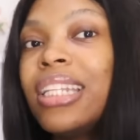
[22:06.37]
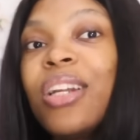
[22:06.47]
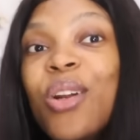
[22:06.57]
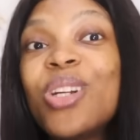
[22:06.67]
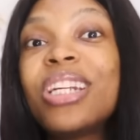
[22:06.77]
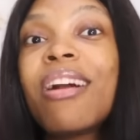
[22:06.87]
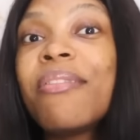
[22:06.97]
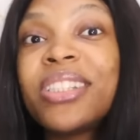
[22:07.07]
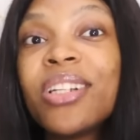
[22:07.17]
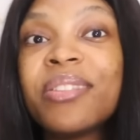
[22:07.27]
They don't know the
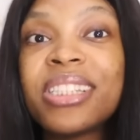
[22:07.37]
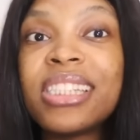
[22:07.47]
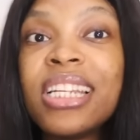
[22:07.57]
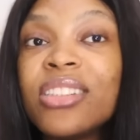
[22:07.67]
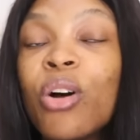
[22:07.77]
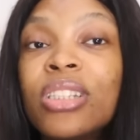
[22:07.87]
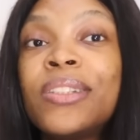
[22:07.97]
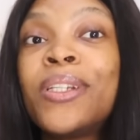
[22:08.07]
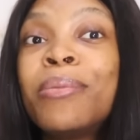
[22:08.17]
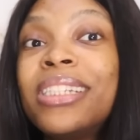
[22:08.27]
gravity of these things
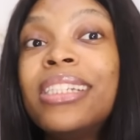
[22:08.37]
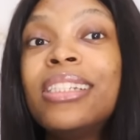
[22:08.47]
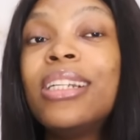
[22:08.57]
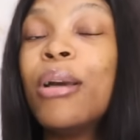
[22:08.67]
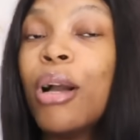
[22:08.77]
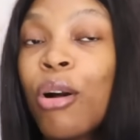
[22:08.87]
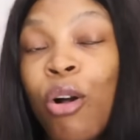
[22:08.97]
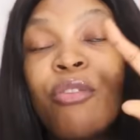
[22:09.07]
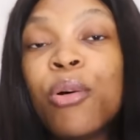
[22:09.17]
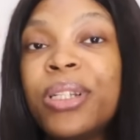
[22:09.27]
until something
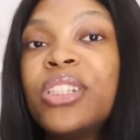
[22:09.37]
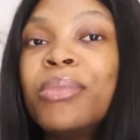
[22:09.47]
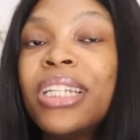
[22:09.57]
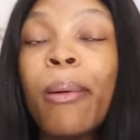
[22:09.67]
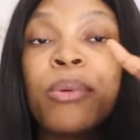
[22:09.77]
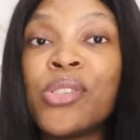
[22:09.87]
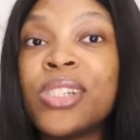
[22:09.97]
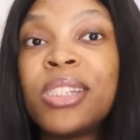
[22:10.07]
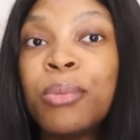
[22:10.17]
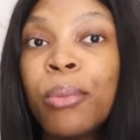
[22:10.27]
God forbid something happens to
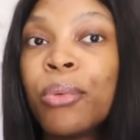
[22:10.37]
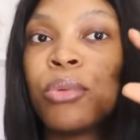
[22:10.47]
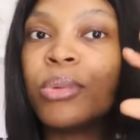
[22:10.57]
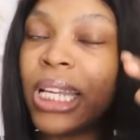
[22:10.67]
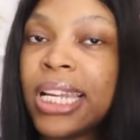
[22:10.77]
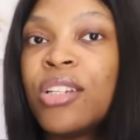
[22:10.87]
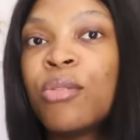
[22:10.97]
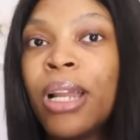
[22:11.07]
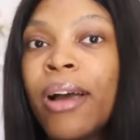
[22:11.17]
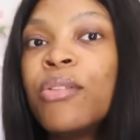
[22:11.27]
these people, then
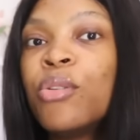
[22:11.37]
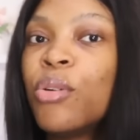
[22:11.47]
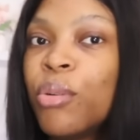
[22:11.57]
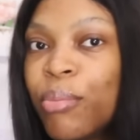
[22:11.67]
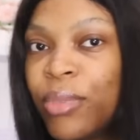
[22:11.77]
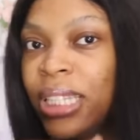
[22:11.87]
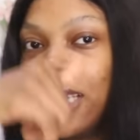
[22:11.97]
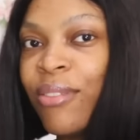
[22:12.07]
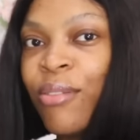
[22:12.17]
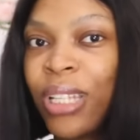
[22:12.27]
you now know
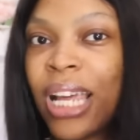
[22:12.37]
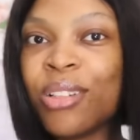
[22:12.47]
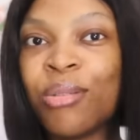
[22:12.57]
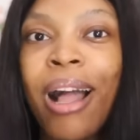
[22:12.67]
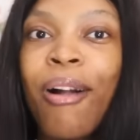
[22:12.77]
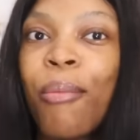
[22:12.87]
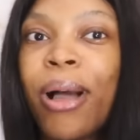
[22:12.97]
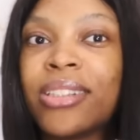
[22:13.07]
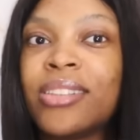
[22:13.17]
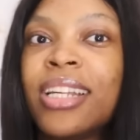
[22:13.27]
that they will now go
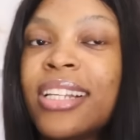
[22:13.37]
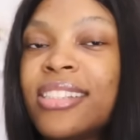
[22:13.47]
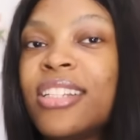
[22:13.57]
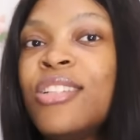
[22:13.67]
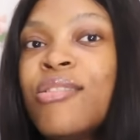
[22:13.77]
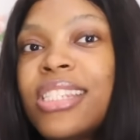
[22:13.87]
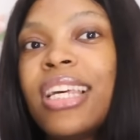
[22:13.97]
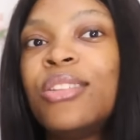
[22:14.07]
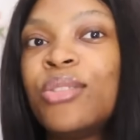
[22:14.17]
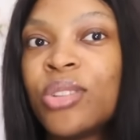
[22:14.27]
back to that and say, You
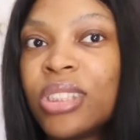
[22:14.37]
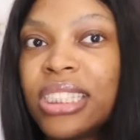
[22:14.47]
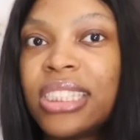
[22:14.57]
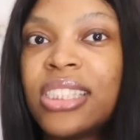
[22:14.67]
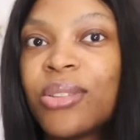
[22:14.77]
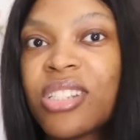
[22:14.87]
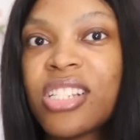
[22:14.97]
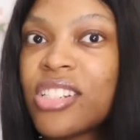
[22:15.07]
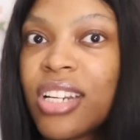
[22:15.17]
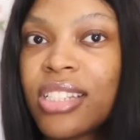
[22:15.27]
said you do this, this was
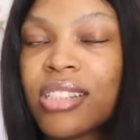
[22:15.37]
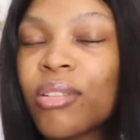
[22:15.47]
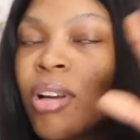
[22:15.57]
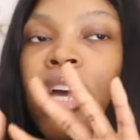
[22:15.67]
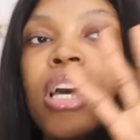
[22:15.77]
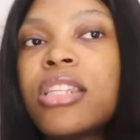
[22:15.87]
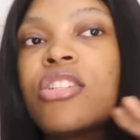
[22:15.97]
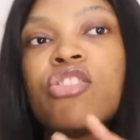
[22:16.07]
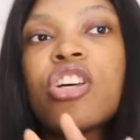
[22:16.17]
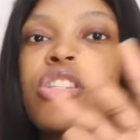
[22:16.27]
a threat. So
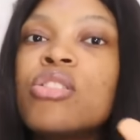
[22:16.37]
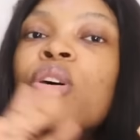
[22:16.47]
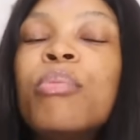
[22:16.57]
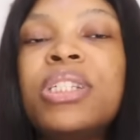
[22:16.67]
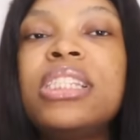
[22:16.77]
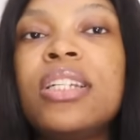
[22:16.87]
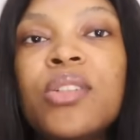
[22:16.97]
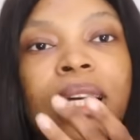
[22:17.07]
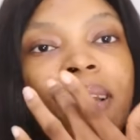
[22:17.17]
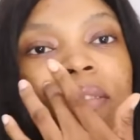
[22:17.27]
they should just not be saying
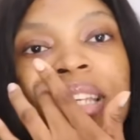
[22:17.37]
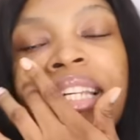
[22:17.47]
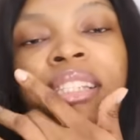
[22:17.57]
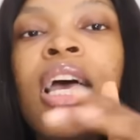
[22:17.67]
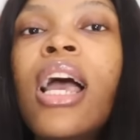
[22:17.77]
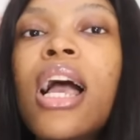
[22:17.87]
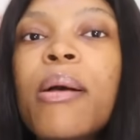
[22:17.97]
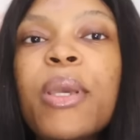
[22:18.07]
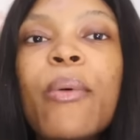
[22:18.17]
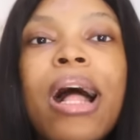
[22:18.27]
those kind of things.
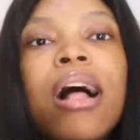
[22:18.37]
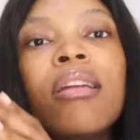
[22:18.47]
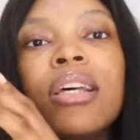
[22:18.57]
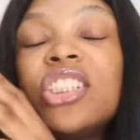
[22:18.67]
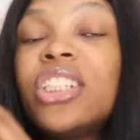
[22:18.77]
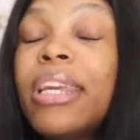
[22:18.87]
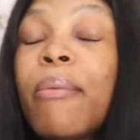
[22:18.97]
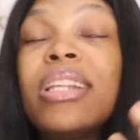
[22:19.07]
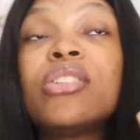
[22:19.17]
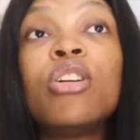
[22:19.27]
Meanwhile, she
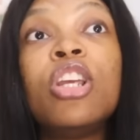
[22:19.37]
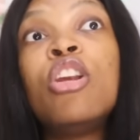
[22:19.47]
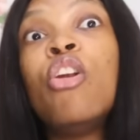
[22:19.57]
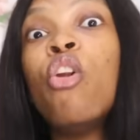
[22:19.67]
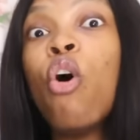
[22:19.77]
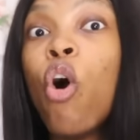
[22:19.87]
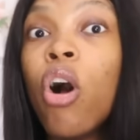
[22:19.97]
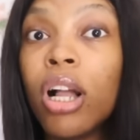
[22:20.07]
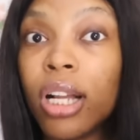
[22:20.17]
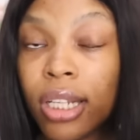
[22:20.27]
went on a
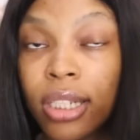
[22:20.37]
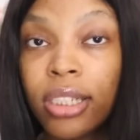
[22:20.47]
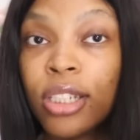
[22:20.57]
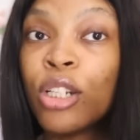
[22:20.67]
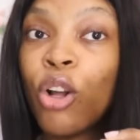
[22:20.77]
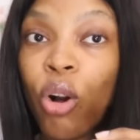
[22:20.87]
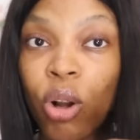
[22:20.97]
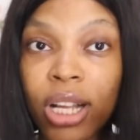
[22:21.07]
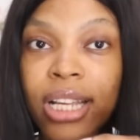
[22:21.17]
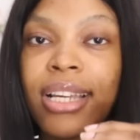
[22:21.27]
long,
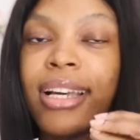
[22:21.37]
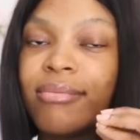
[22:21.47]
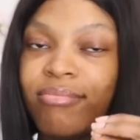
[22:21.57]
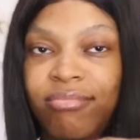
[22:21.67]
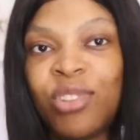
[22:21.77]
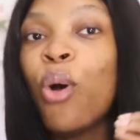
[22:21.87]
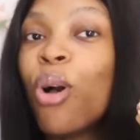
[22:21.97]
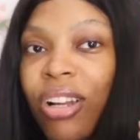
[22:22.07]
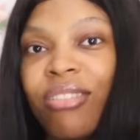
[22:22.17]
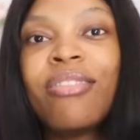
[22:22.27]
long
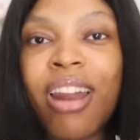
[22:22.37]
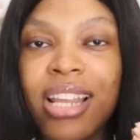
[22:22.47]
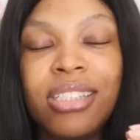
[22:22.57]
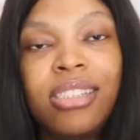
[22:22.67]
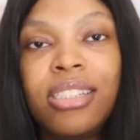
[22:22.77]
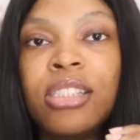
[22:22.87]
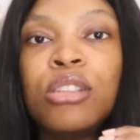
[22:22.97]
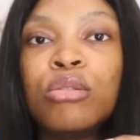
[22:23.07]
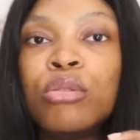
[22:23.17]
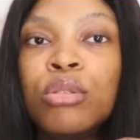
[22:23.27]
long rants
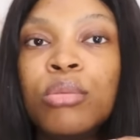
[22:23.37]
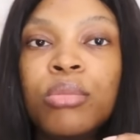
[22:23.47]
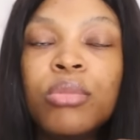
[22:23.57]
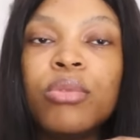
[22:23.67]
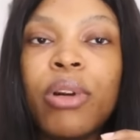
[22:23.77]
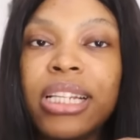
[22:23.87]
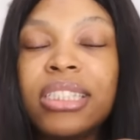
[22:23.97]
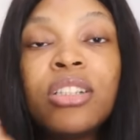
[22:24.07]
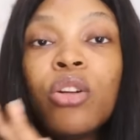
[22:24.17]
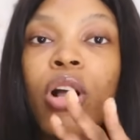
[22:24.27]
in the room,
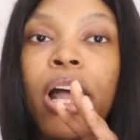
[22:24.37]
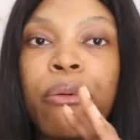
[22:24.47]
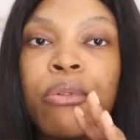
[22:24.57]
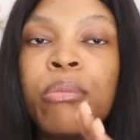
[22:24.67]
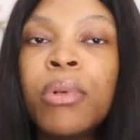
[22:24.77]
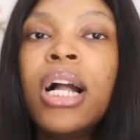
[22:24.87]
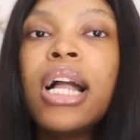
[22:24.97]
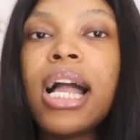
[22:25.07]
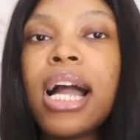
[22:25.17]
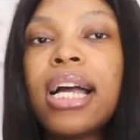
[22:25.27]
right, in the locker room.
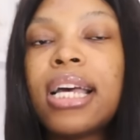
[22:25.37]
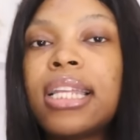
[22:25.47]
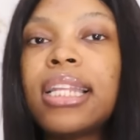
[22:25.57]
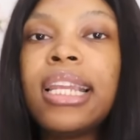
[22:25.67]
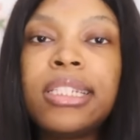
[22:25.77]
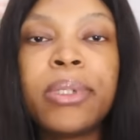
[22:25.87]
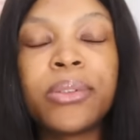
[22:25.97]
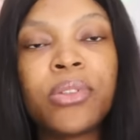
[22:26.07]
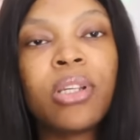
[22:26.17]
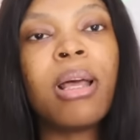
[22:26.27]
And at this
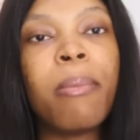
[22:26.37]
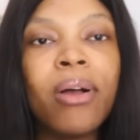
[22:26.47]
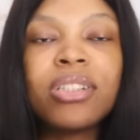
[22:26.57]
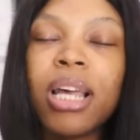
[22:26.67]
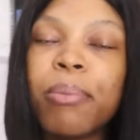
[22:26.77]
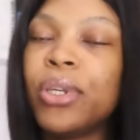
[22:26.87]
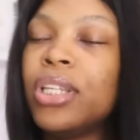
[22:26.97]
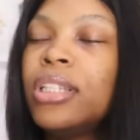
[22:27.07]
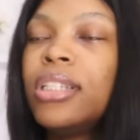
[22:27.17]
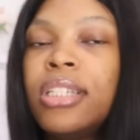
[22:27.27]
point, was talking about
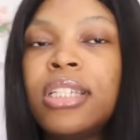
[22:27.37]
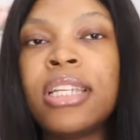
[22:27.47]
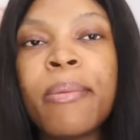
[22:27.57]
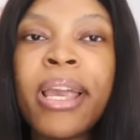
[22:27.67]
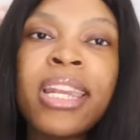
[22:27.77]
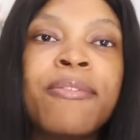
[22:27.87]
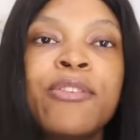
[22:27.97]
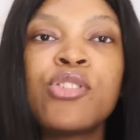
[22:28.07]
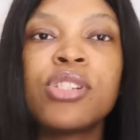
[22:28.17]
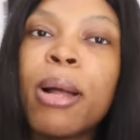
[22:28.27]
slapping Labour head. If
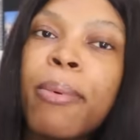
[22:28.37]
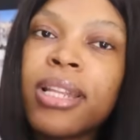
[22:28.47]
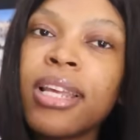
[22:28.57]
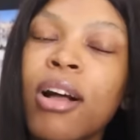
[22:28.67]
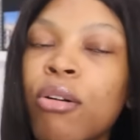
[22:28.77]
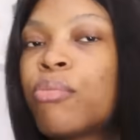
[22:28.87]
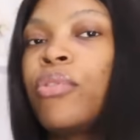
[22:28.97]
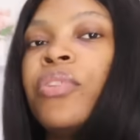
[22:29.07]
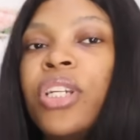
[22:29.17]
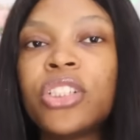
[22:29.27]
you should slap her now,
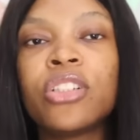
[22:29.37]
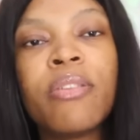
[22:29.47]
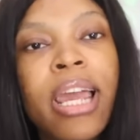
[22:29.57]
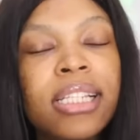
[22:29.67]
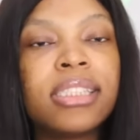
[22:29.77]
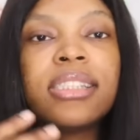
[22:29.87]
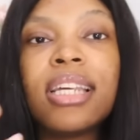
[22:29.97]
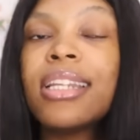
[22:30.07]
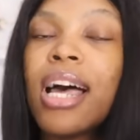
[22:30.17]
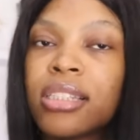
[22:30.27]
provocation, right, this
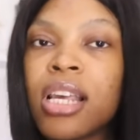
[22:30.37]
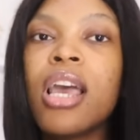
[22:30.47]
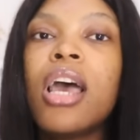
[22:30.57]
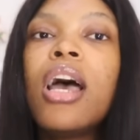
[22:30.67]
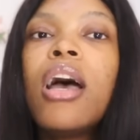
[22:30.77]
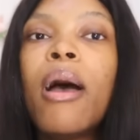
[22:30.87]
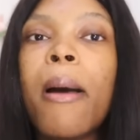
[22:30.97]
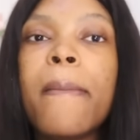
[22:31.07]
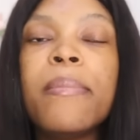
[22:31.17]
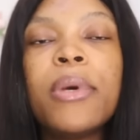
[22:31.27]
and that
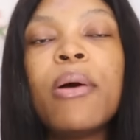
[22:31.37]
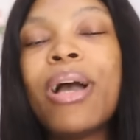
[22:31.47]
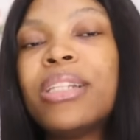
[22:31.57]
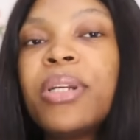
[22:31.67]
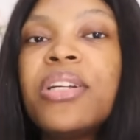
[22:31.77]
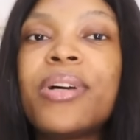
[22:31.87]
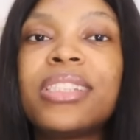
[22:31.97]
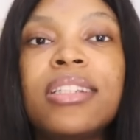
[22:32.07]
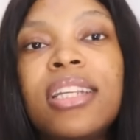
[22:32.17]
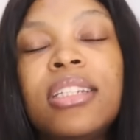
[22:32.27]
um, White Money
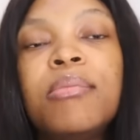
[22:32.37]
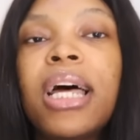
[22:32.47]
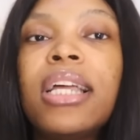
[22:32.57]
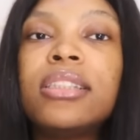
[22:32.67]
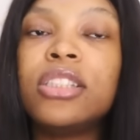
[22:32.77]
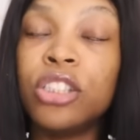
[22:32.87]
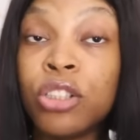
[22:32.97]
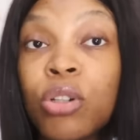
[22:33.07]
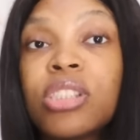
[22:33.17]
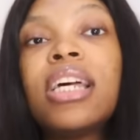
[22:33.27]
was not telling him that he
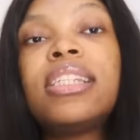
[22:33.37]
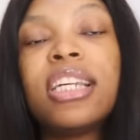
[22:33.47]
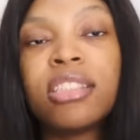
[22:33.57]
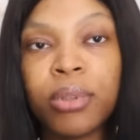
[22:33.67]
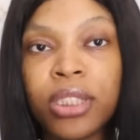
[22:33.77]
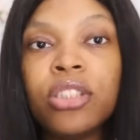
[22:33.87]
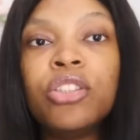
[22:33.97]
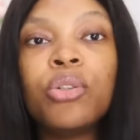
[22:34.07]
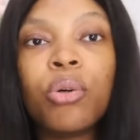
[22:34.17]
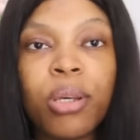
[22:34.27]
knows that he has been,
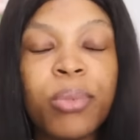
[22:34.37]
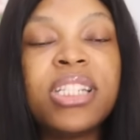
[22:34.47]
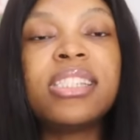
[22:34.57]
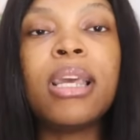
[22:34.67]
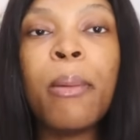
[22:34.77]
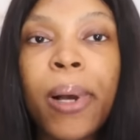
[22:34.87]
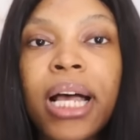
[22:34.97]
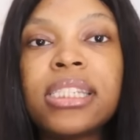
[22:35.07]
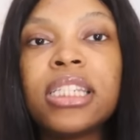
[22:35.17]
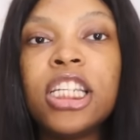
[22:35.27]
you know, keeping his
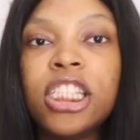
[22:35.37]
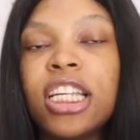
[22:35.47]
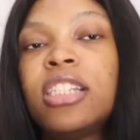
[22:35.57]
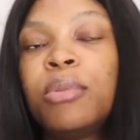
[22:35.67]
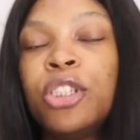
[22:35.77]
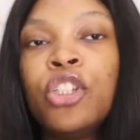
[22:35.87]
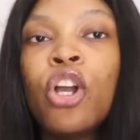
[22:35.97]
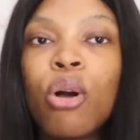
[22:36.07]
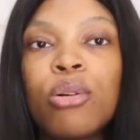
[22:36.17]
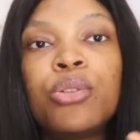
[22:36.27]
temper since, he has been
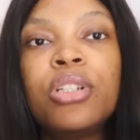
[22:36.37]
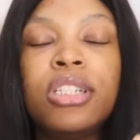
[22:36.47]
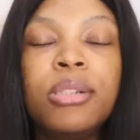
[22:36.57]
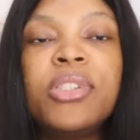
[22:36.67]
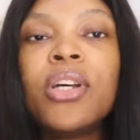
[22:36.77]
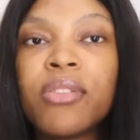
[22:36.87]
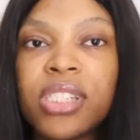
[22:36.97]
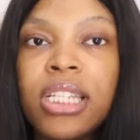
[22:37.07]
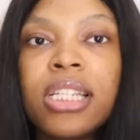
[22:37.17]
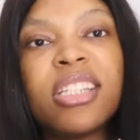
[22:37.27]
controlling
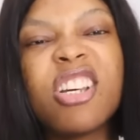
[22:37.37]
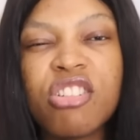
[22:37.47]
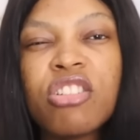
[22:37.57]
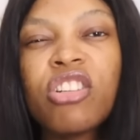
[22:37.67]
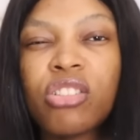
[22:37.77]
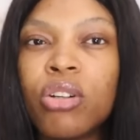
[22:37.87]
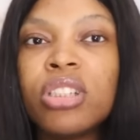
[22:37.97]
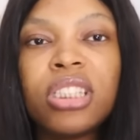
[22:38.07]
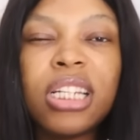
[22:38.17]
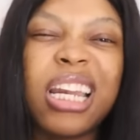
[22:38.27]
himself since, I should just
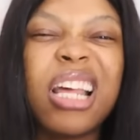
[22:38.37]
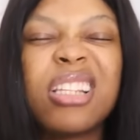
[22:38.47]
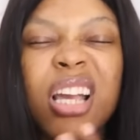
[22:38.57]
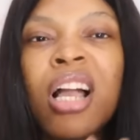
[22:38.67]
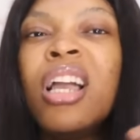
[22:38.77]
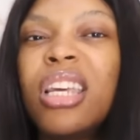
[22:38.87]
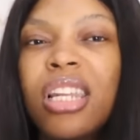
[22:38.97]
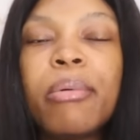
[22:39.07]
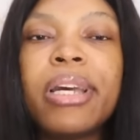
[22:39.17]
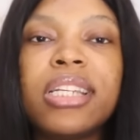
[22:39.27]
continue like that, that
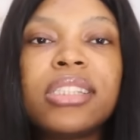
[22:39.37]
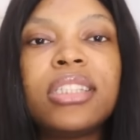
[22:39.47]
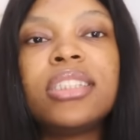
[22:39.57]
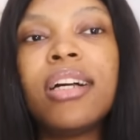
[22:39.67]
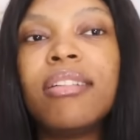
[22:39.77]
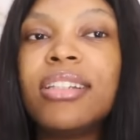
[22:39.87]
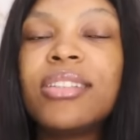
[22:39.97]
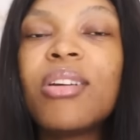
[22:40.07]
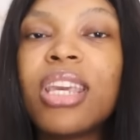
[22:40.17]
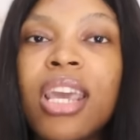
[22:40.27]
Leba is a child.
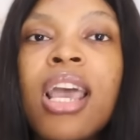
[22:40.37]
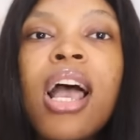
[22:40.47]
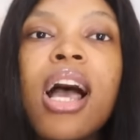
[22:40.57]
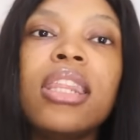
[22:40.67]
That's okay.